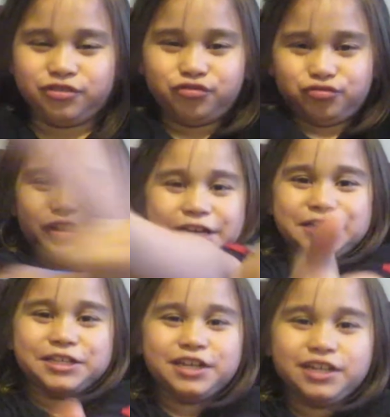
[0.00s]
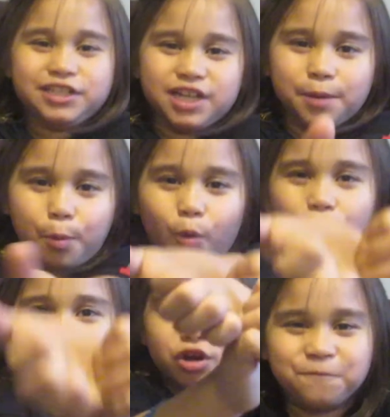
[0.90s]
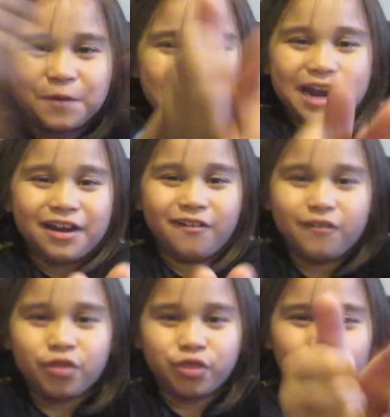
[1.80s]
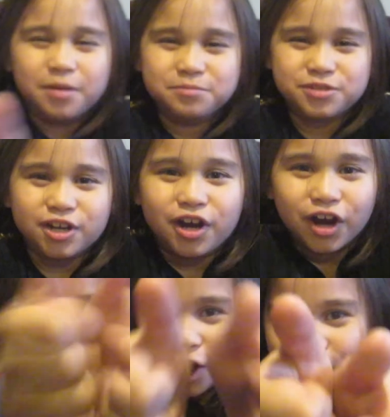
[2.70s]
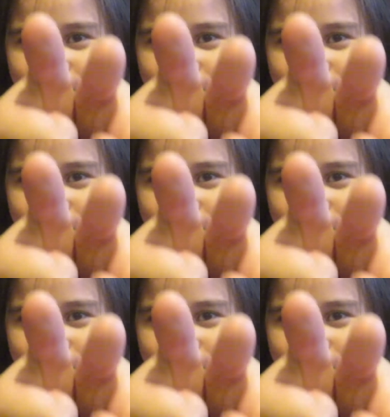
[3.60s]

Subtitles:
great double fat thumbs up.